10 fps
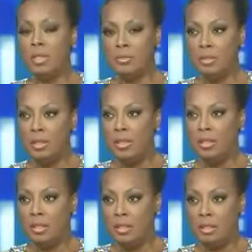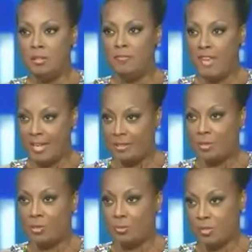Clearly, the facts
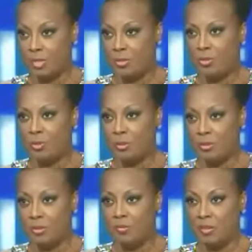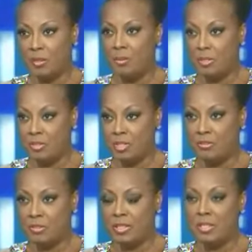and circumstances were very much
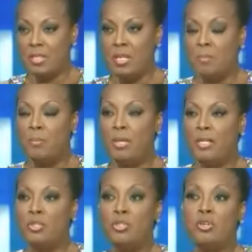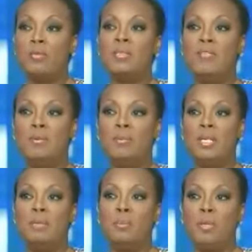different. But in terms of it
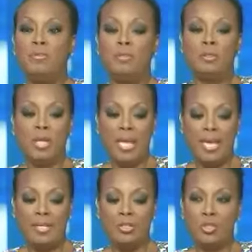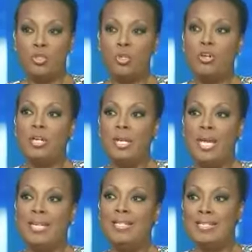being pivotal and starting
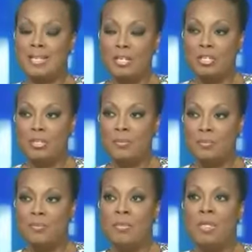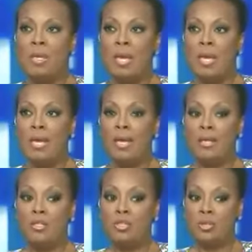a discussion
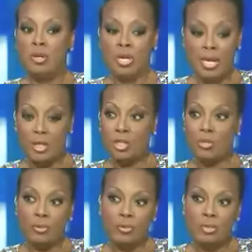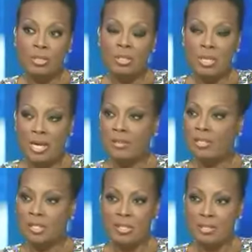and starting a turn, I
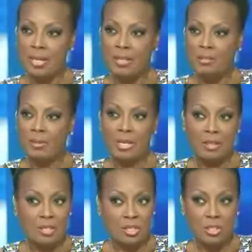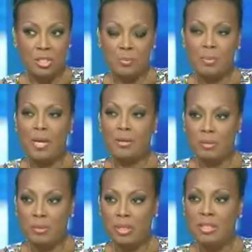think she's exactly right. I think she's spot
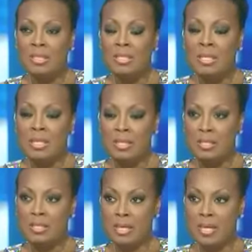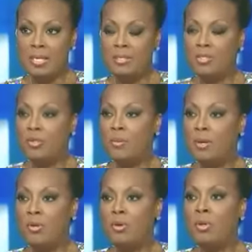on. This case, no
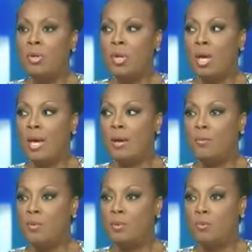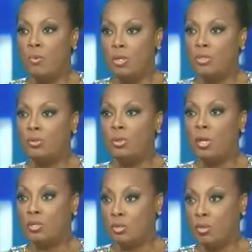matter how people want to
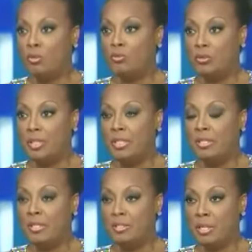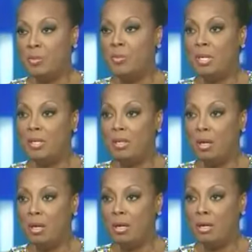gloss over it, the Zimmerman
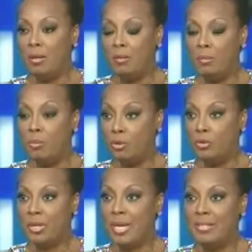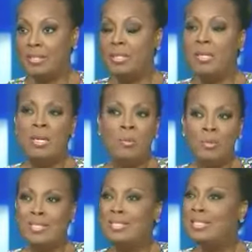murder case
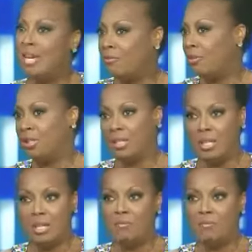was definitely